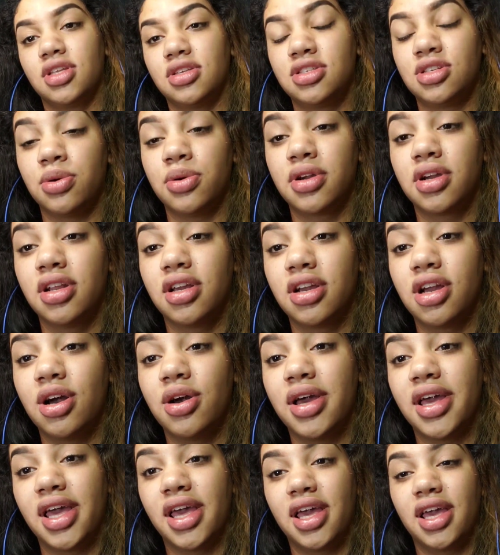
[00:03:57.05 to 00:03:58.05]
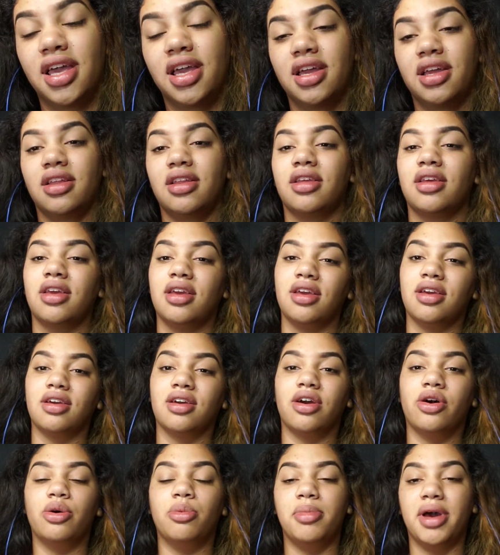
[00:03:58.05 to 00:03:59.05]
So we're gonna go ahead
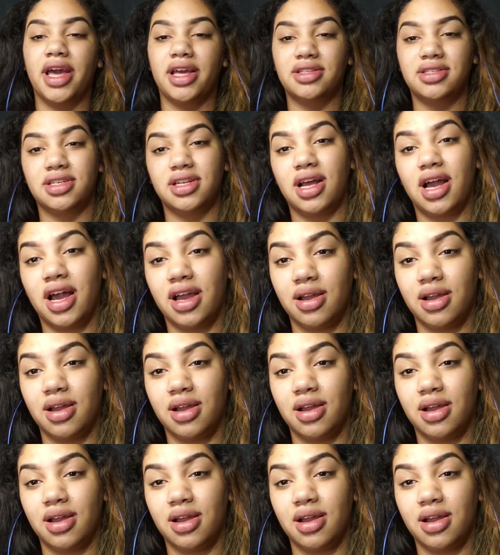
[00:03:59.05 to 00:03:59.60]
and go back to the